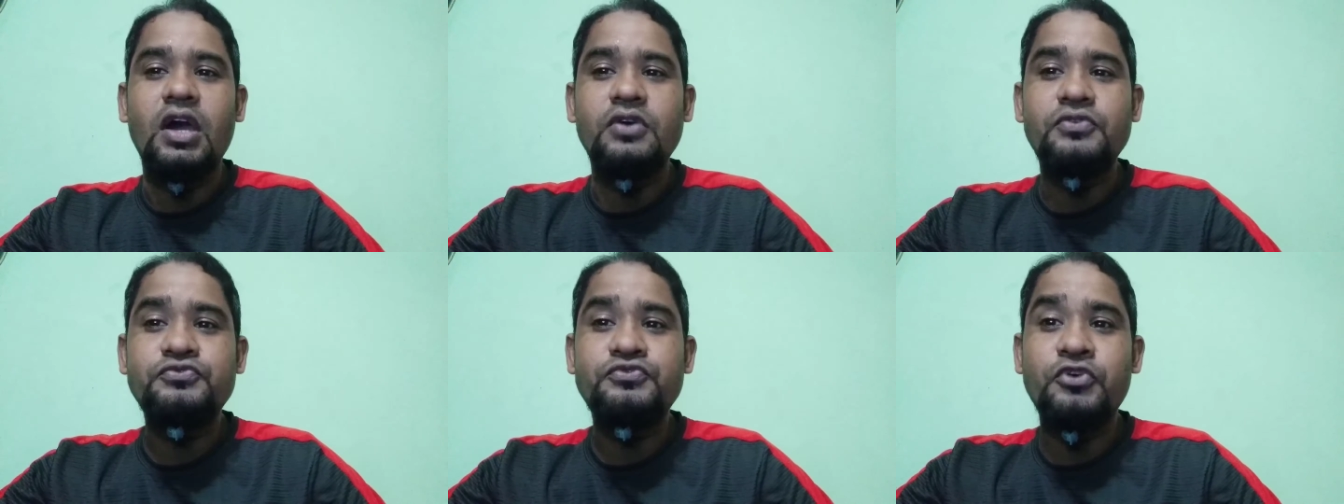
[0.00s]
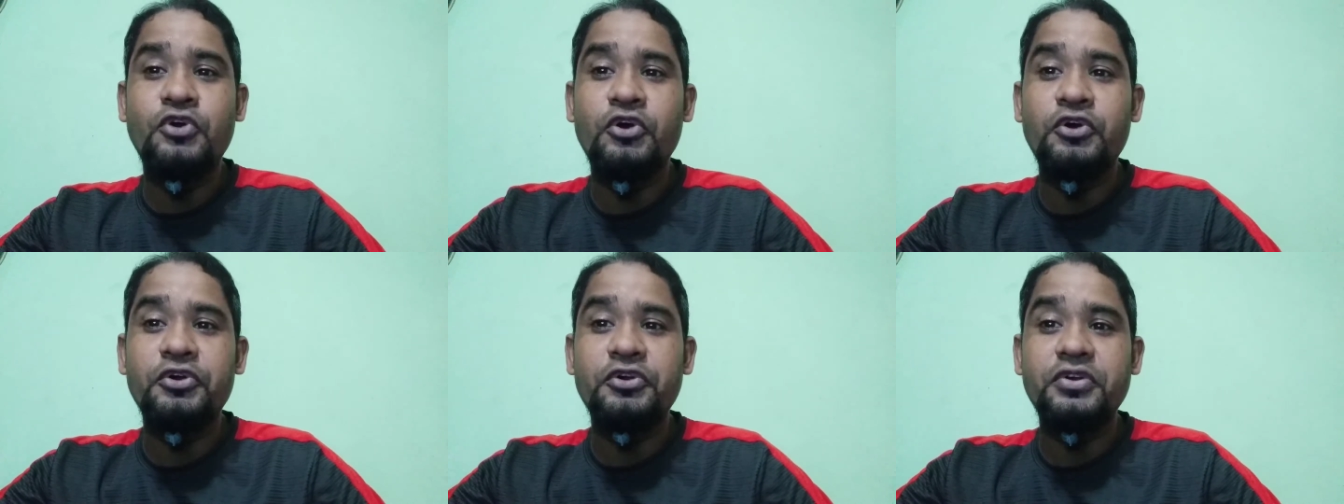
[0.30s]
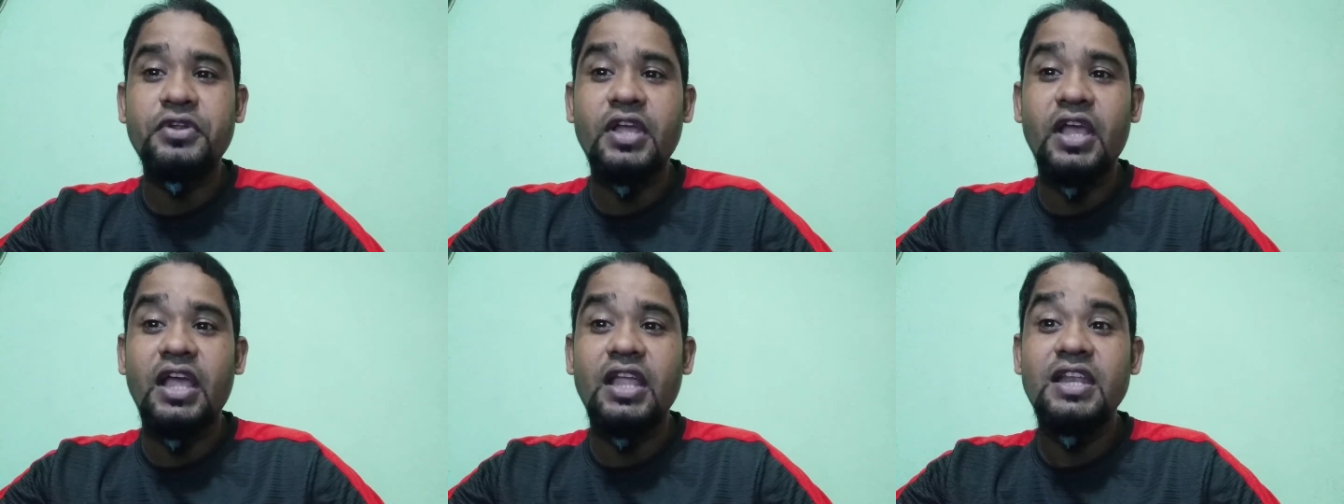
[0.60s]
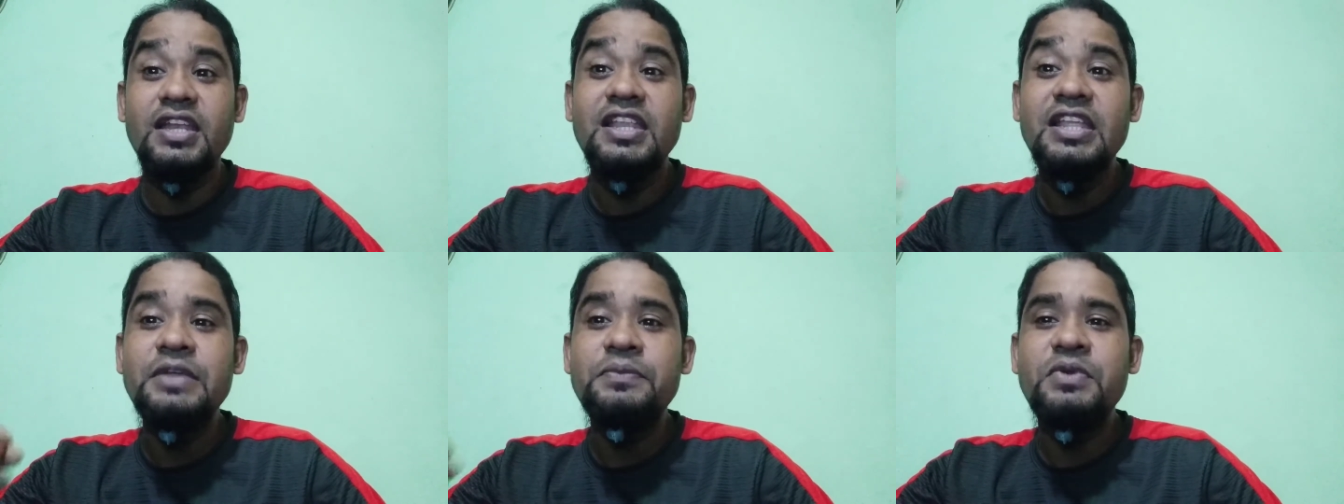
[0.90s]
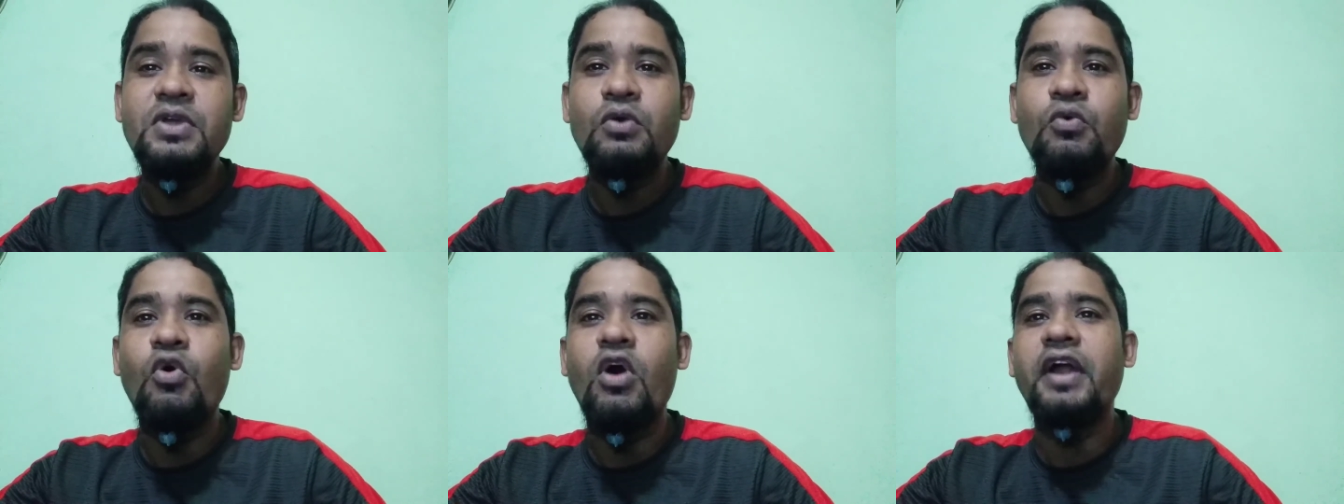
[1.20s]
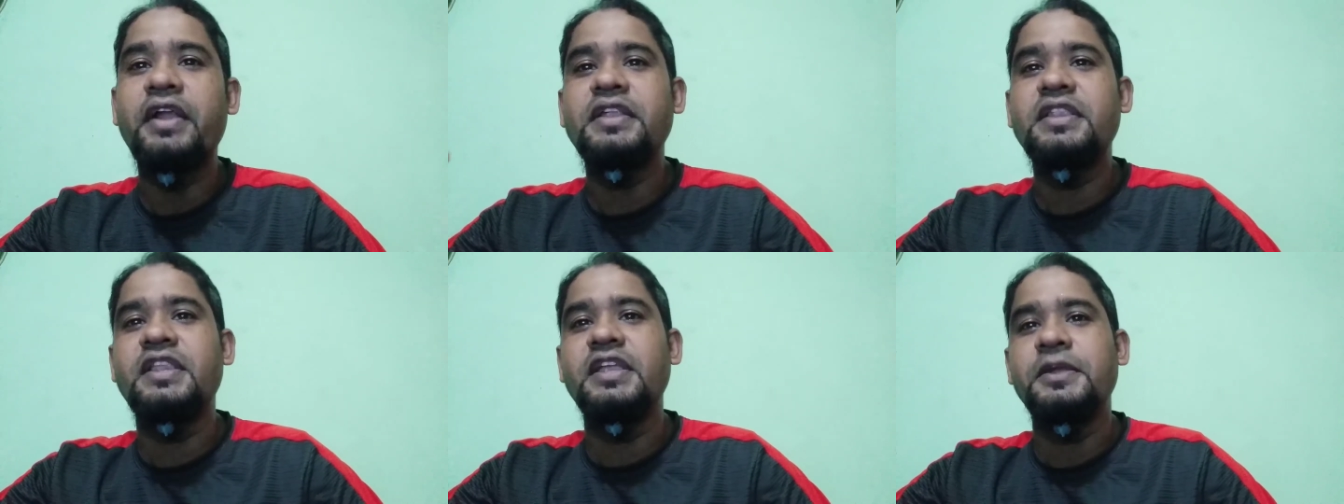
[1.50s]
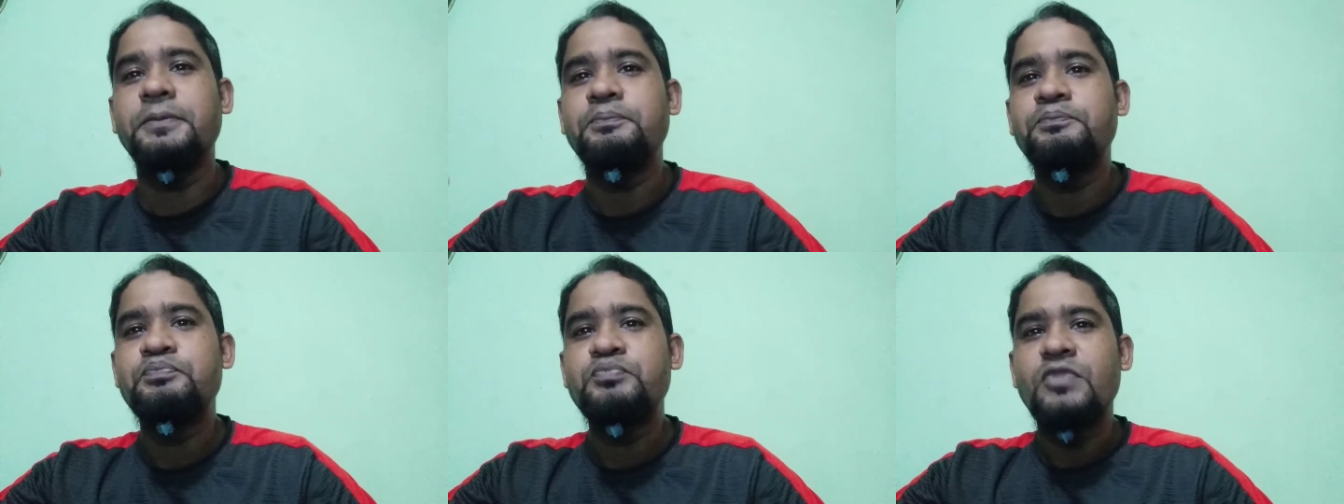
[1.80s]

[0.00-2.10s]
for leave a one day.